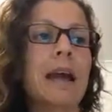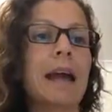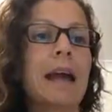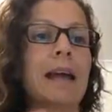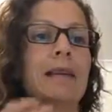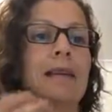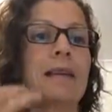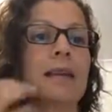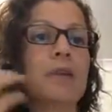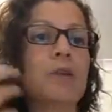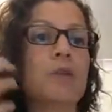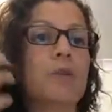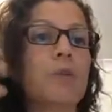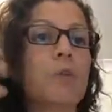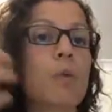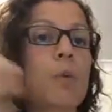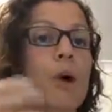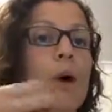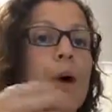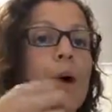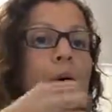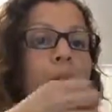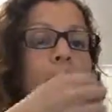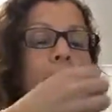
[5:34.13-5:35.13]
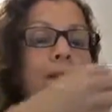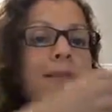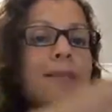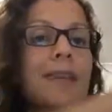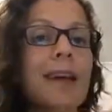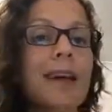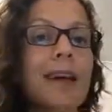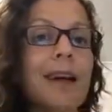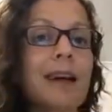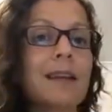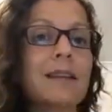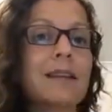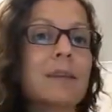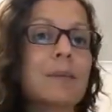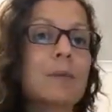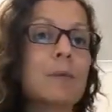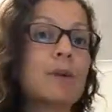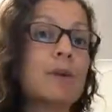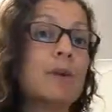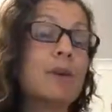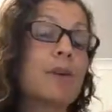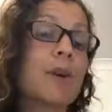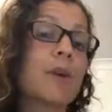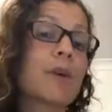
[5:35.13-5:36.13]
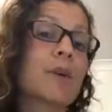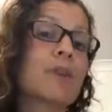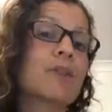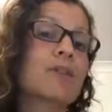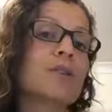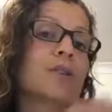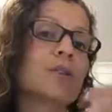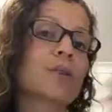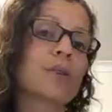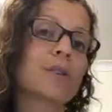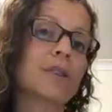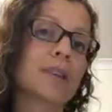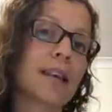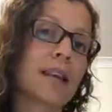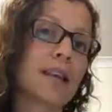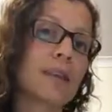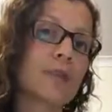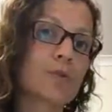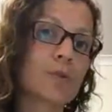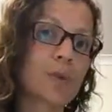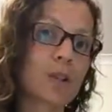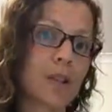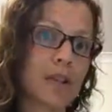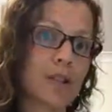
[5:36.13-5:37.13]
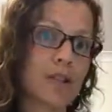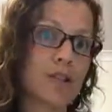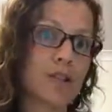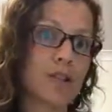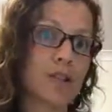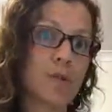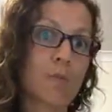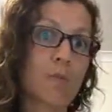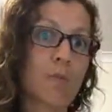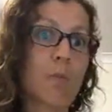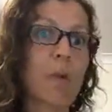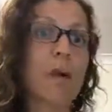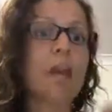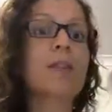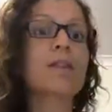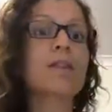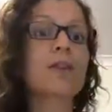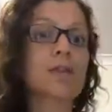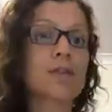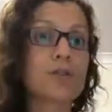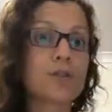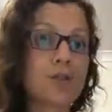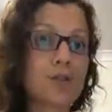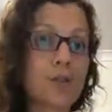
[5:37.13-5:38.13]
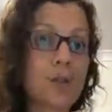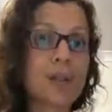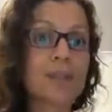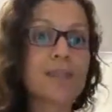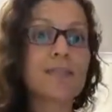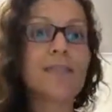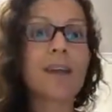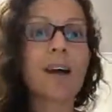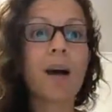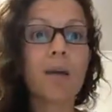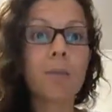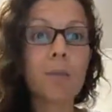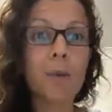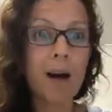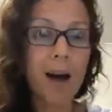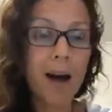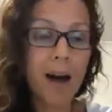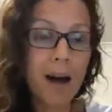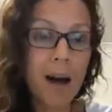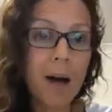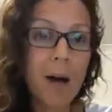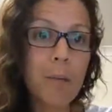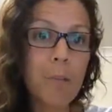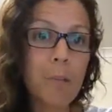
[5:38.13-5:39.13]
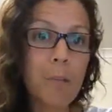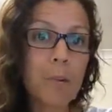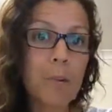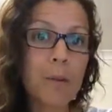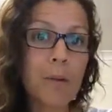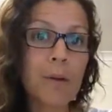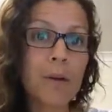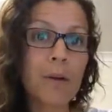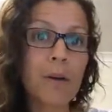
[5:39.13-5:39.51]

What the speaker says: And then you work on that, and then when you go into your next relationship, when those triggers come up,